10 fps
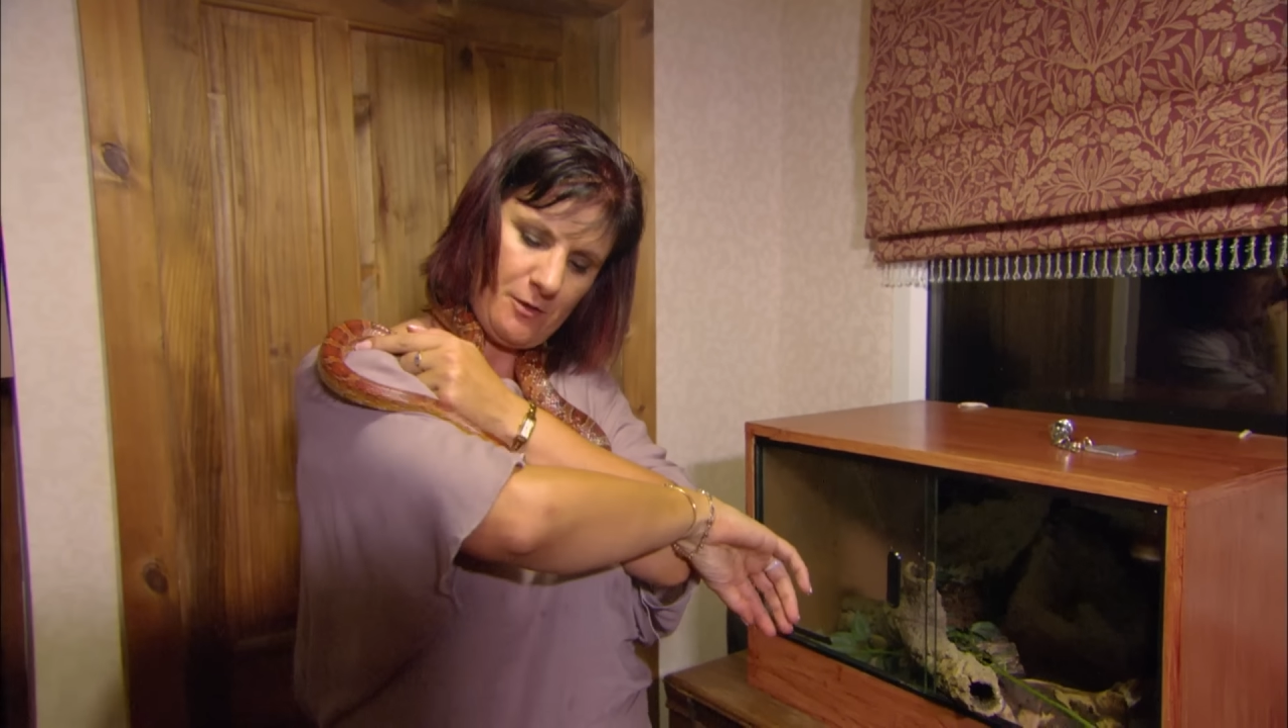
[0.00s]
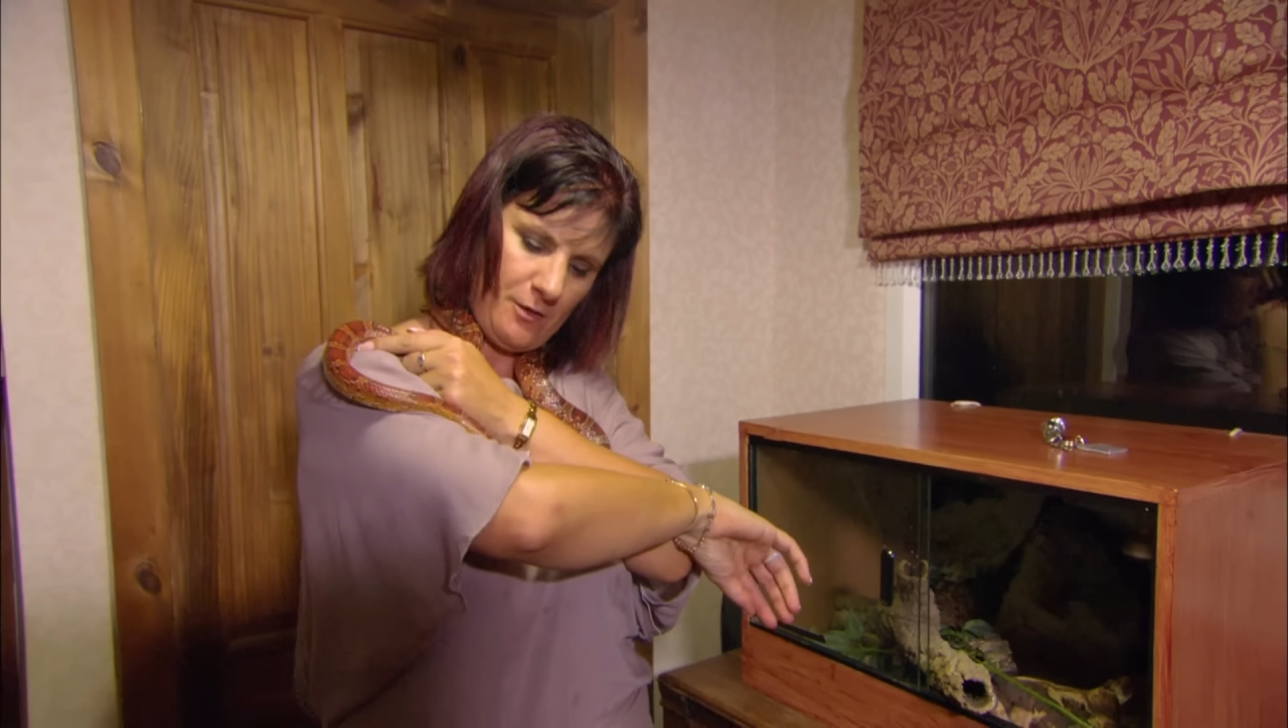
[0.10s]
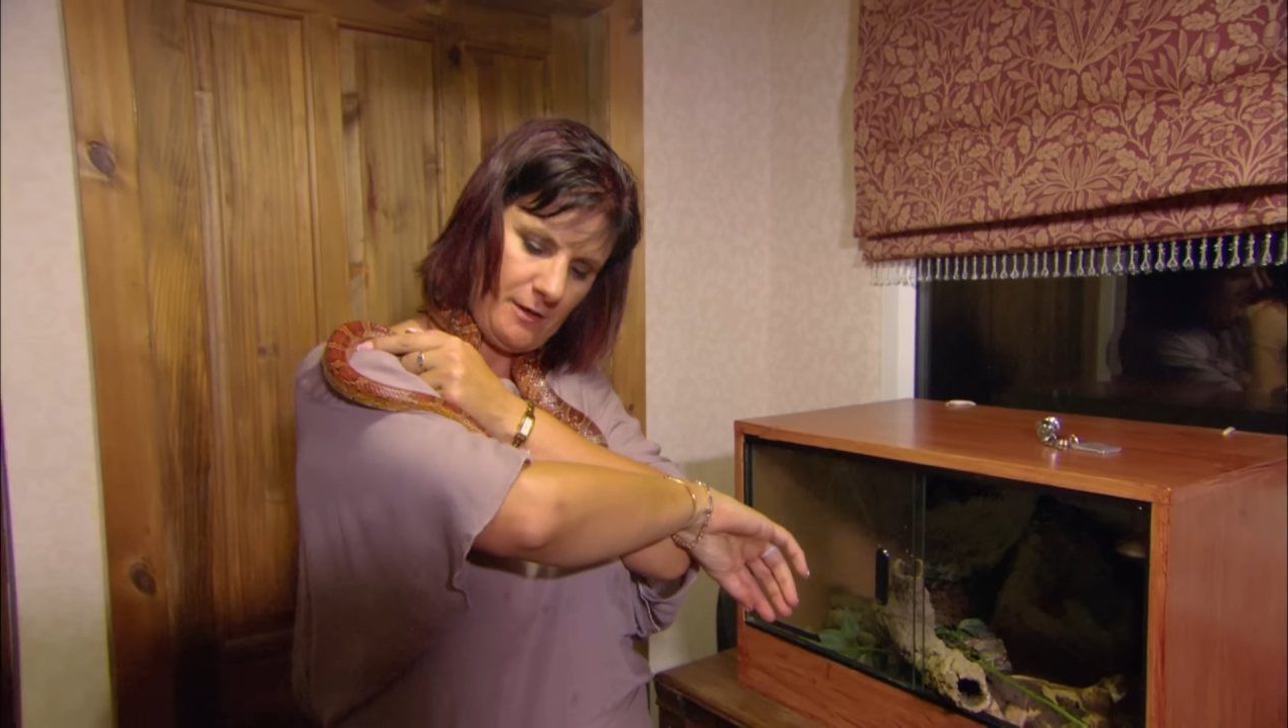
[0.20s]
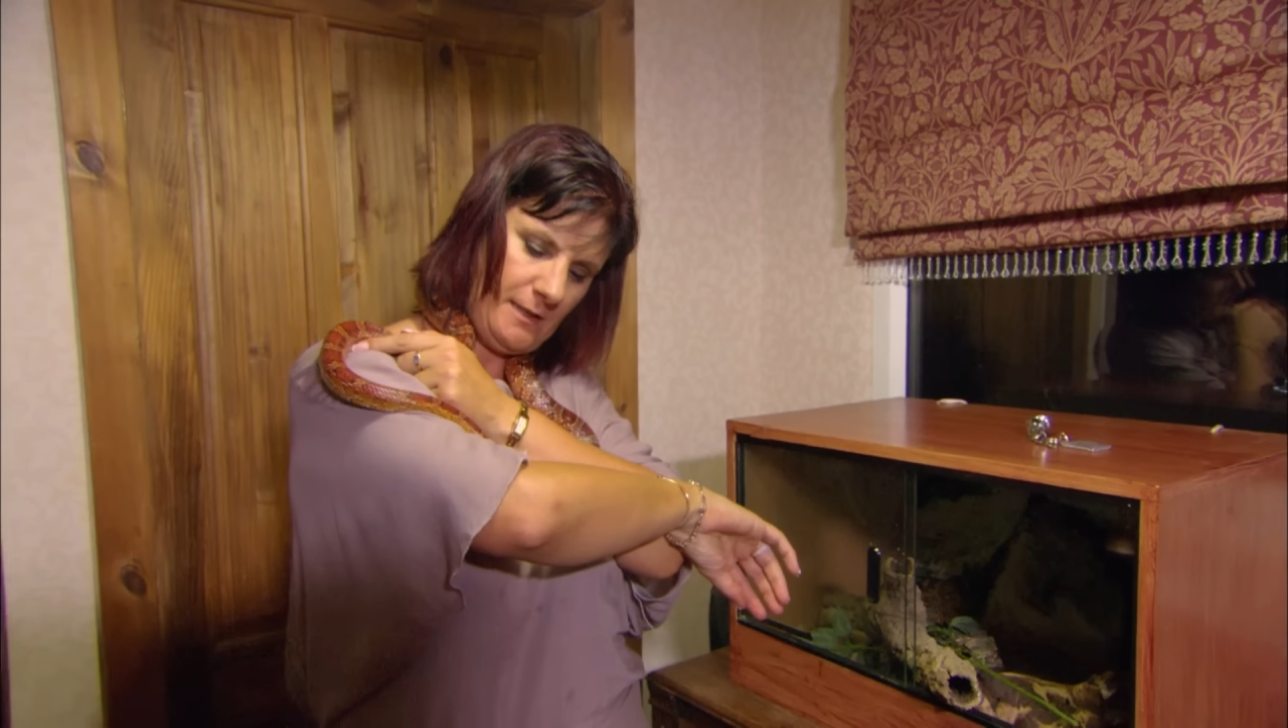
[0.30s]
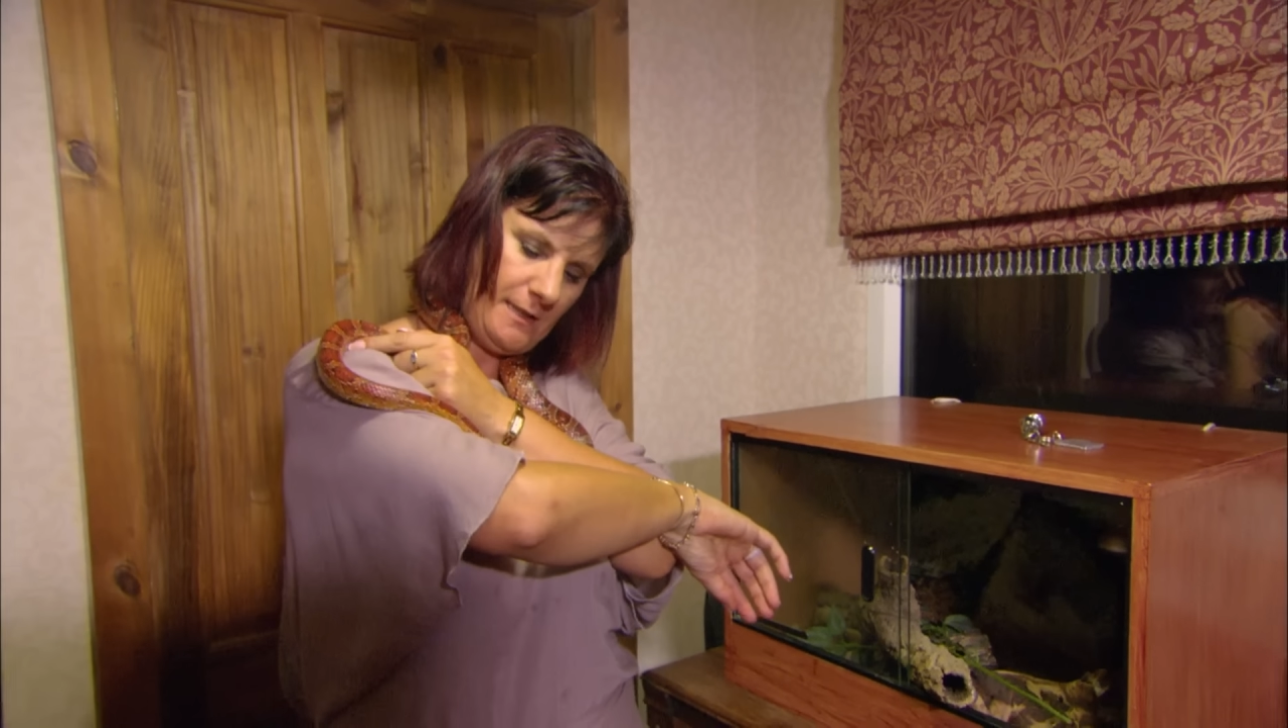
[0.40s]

to join the